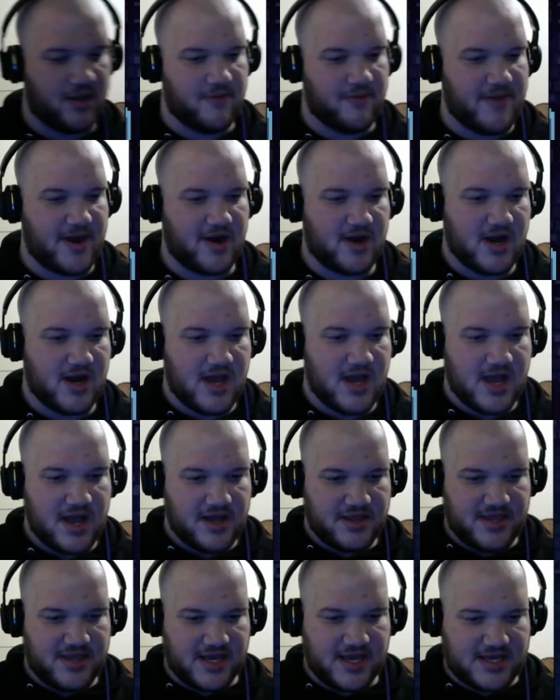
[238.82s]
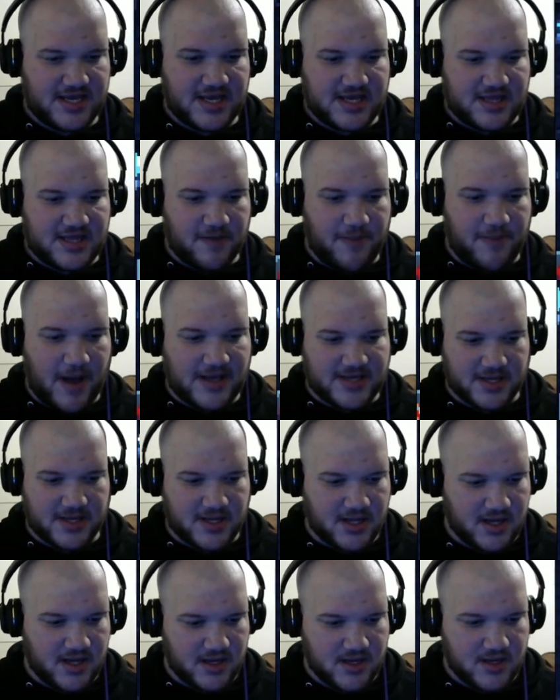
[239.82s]
a little better. This is the
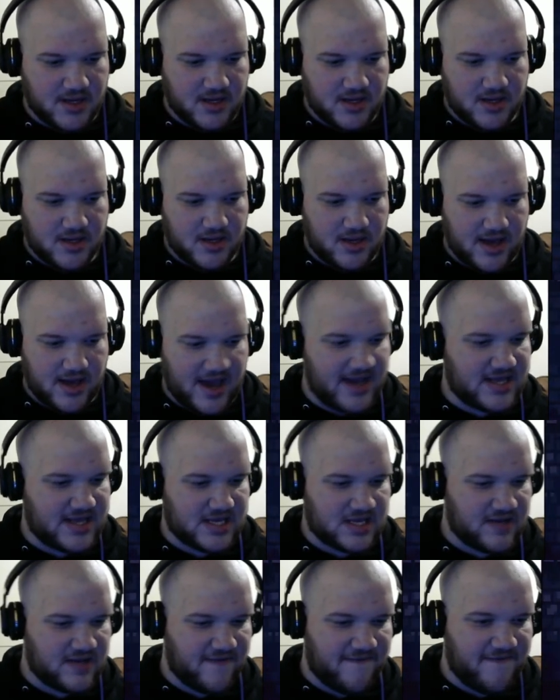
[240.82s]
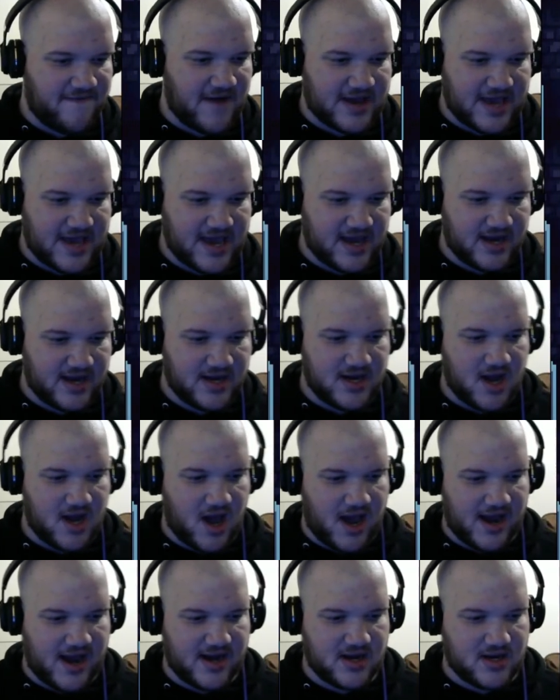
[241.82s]
puzzle. It's fucking
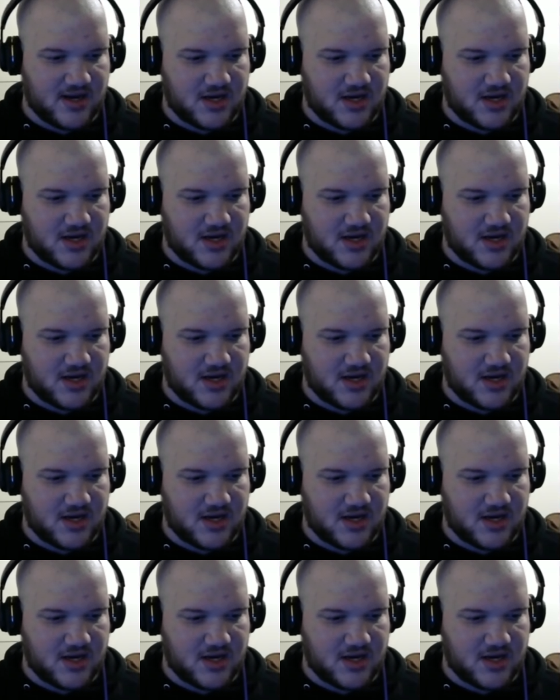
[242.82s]
not